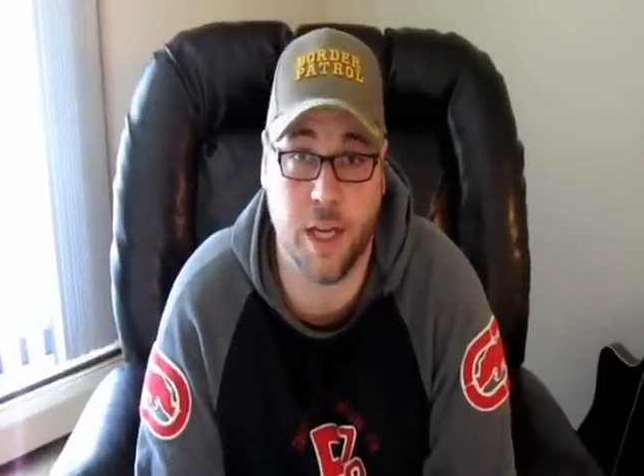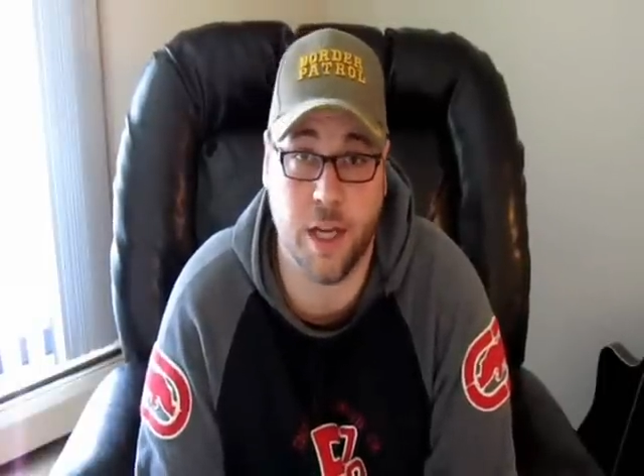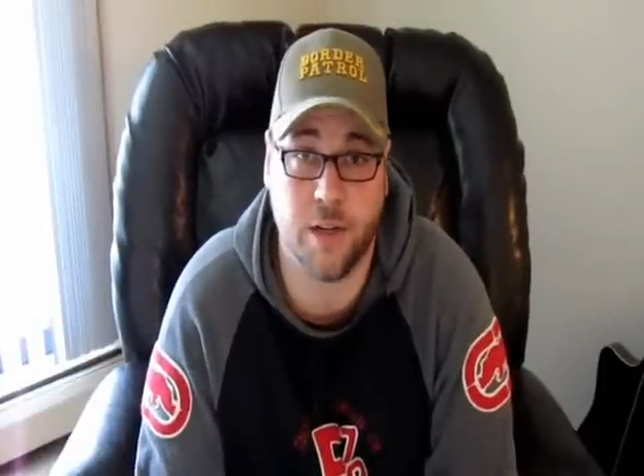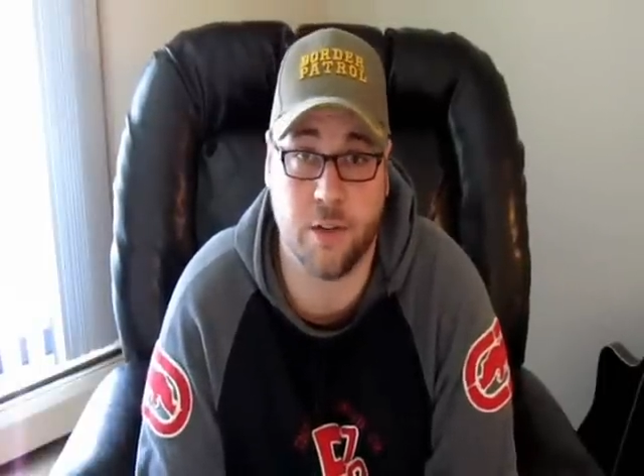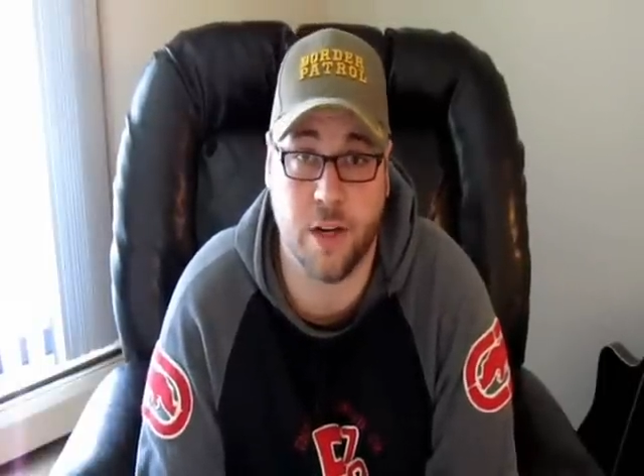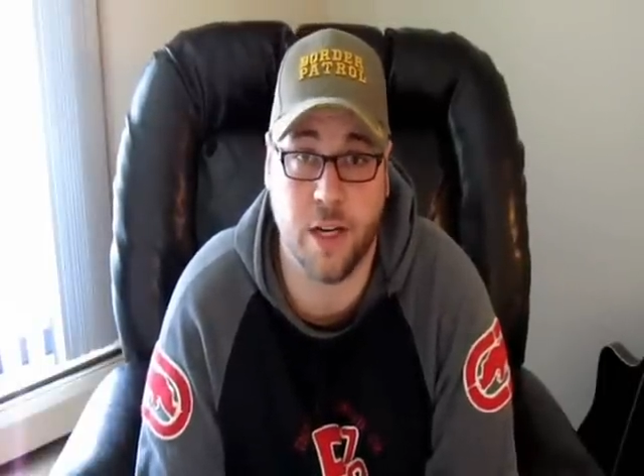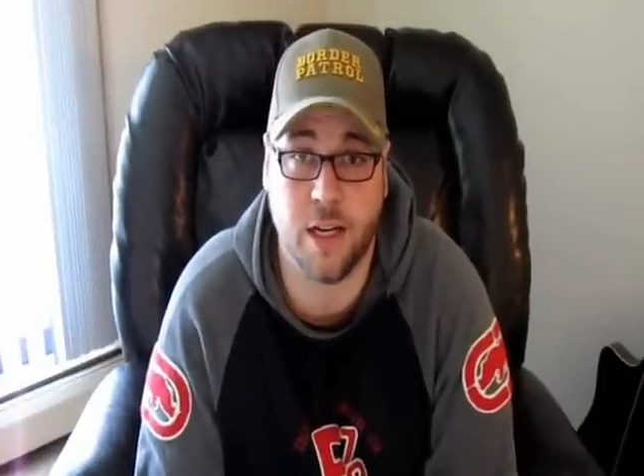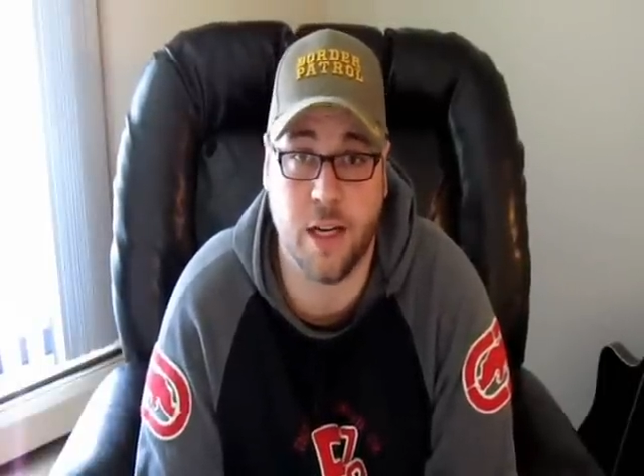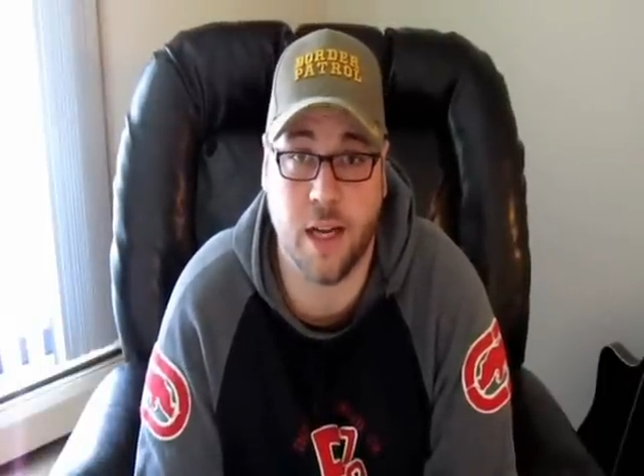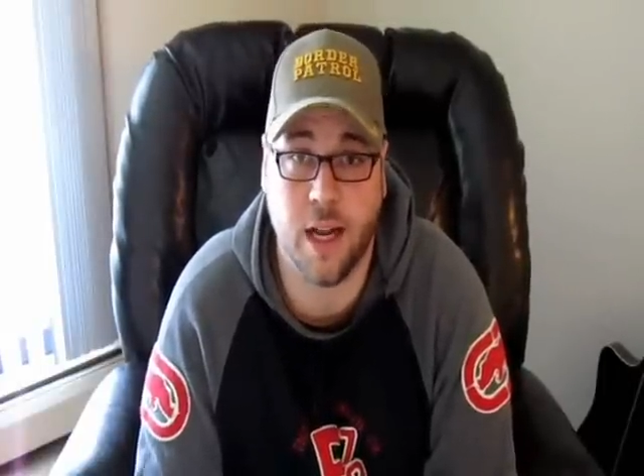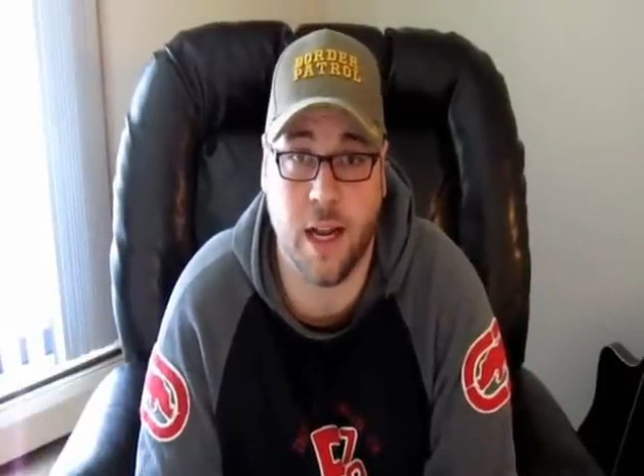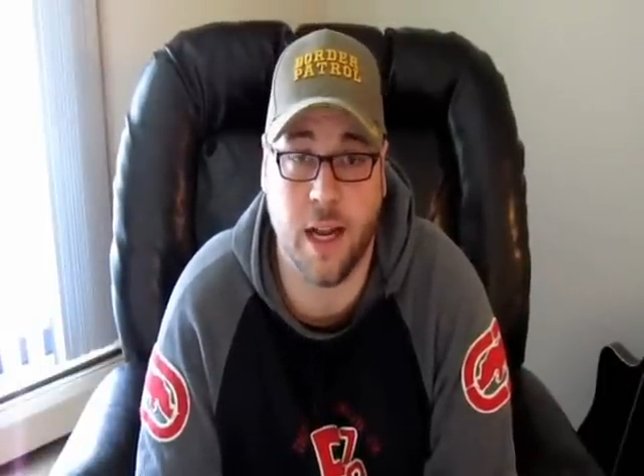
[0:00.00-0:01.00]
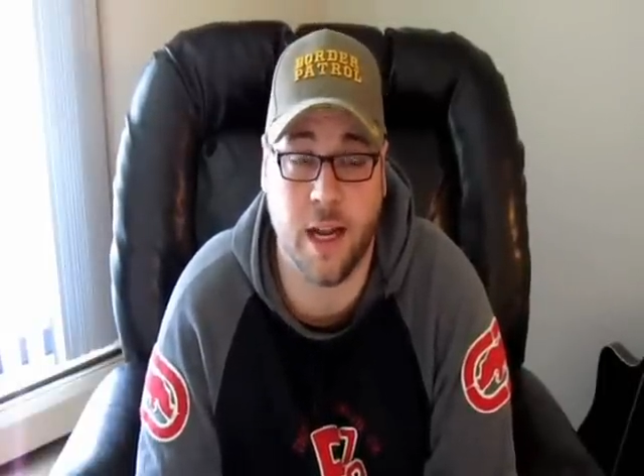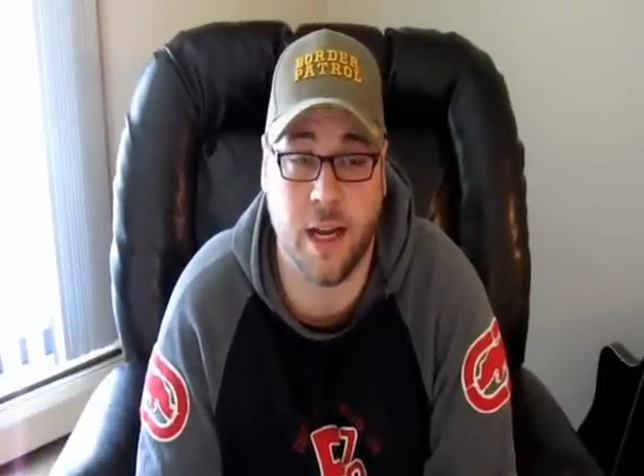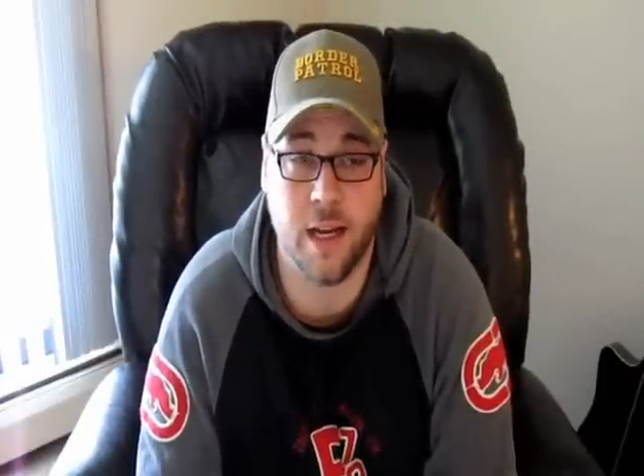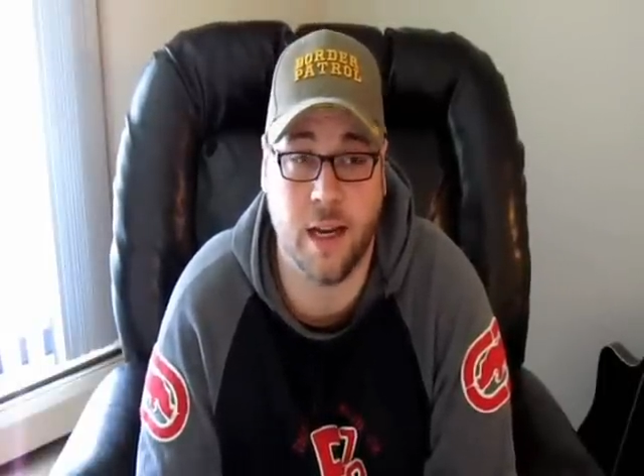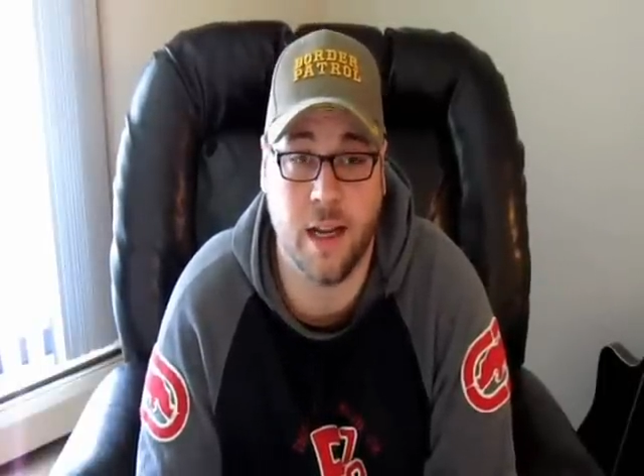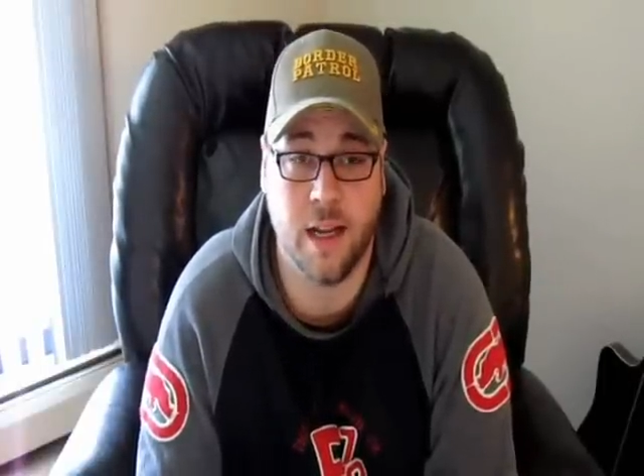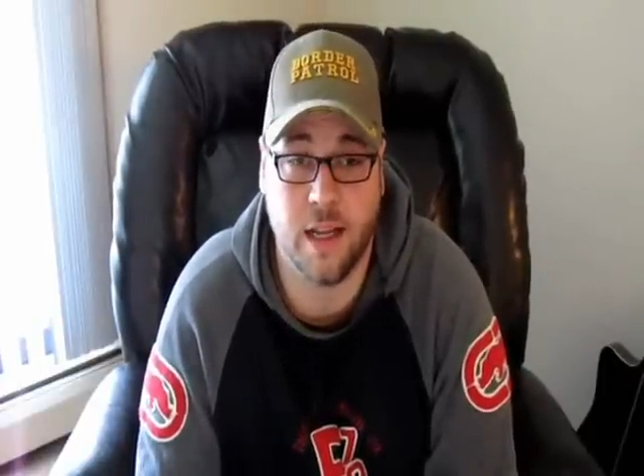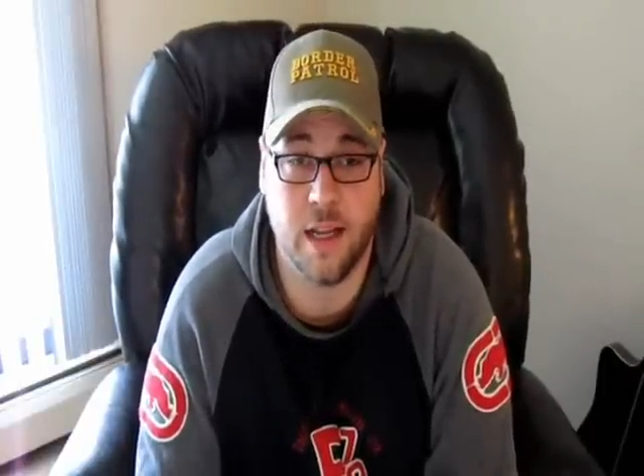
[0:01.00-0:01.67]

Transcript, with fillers: the entry and